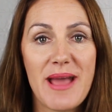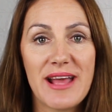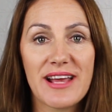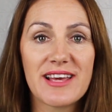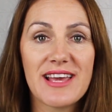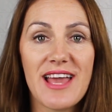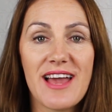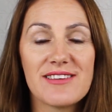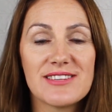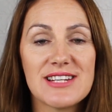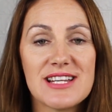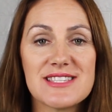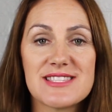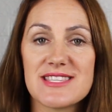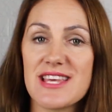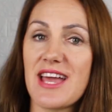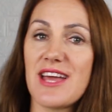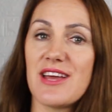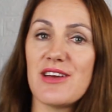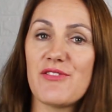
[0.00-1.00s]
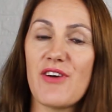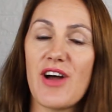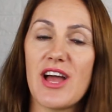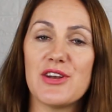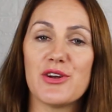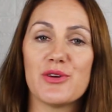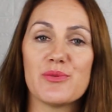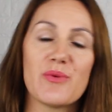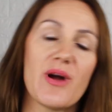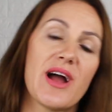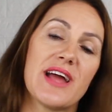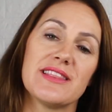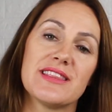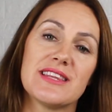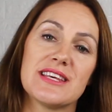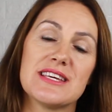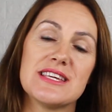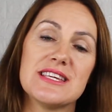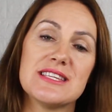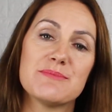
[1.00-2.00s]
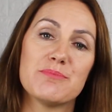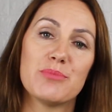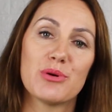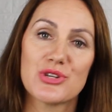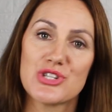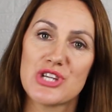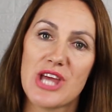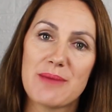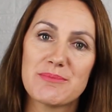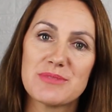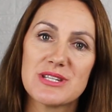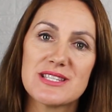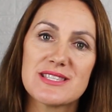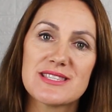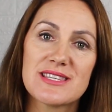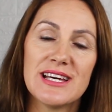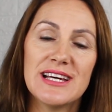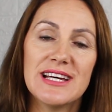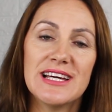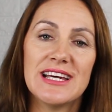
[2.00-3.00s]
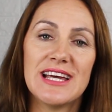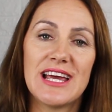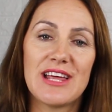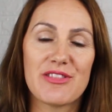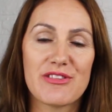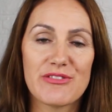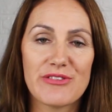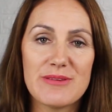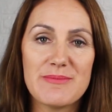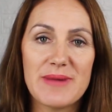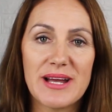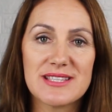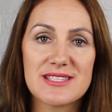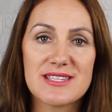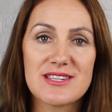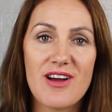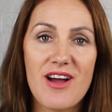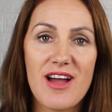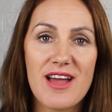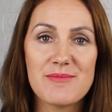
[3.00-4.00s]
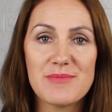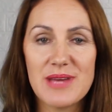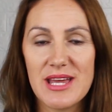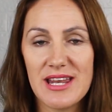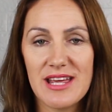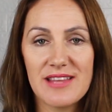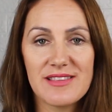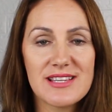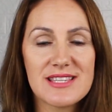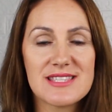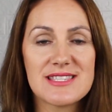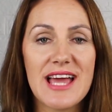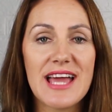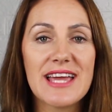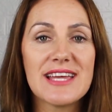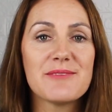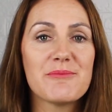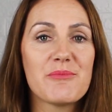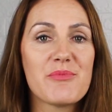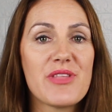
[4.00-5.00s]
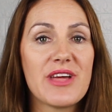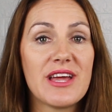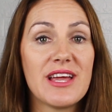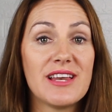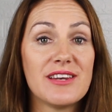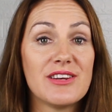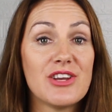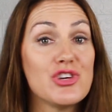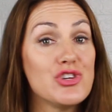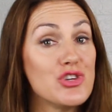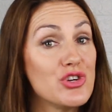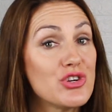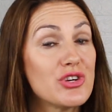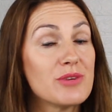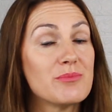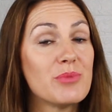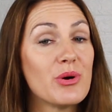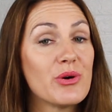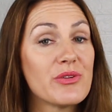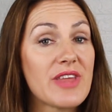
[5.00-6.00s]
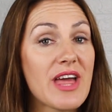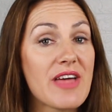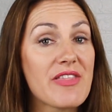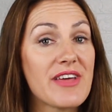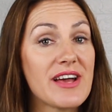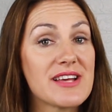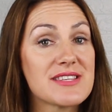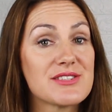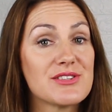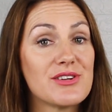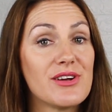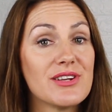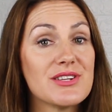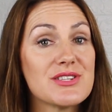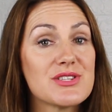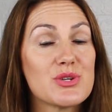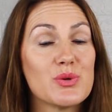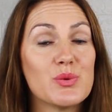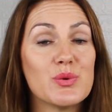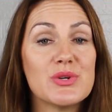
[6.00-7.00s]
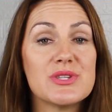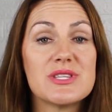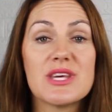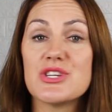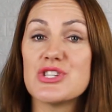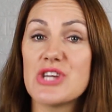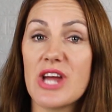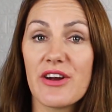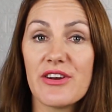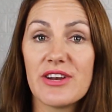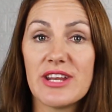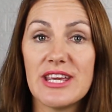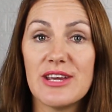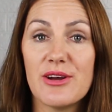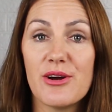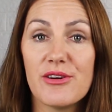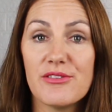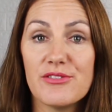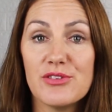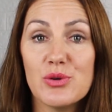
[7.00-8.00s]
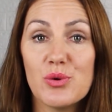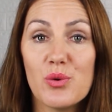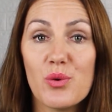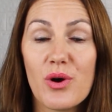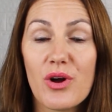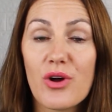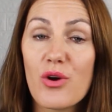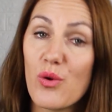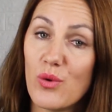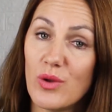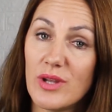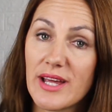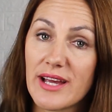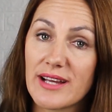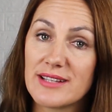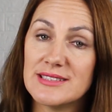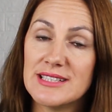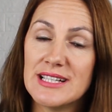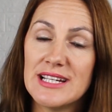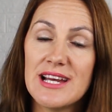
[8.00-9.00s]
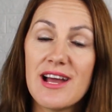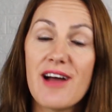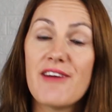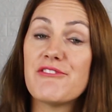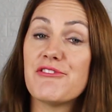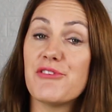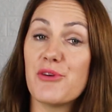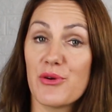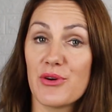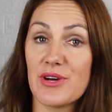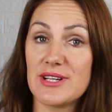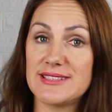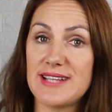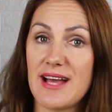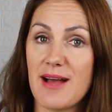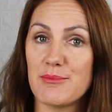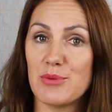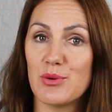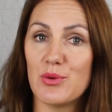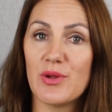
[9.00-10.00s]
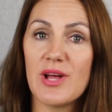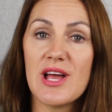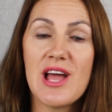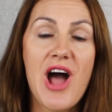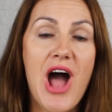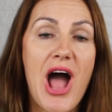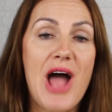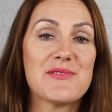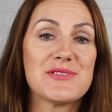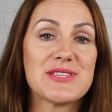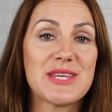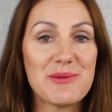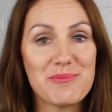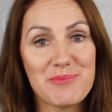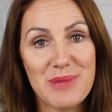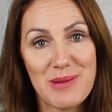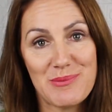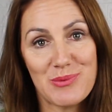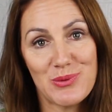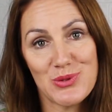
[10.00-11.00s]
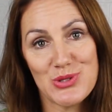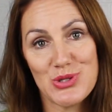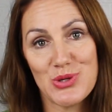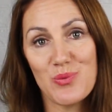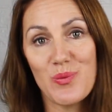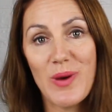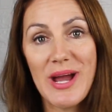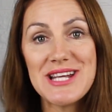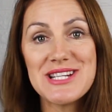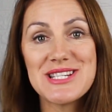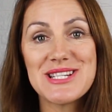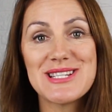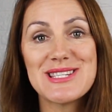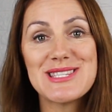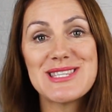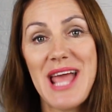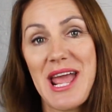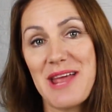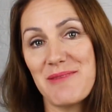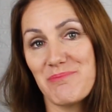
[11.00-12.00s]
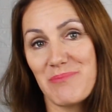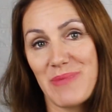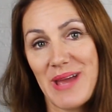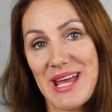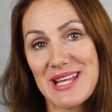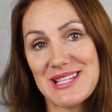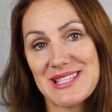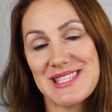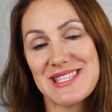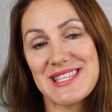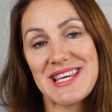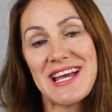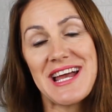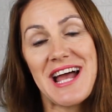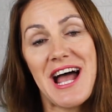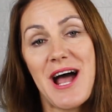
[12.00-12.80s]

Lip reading: bank account and say, if I don't write these book chapters in 3 months' time and hit this date, then you can put that $1,000 towards a charity of your calling. For example, I've seen people do wages and bets,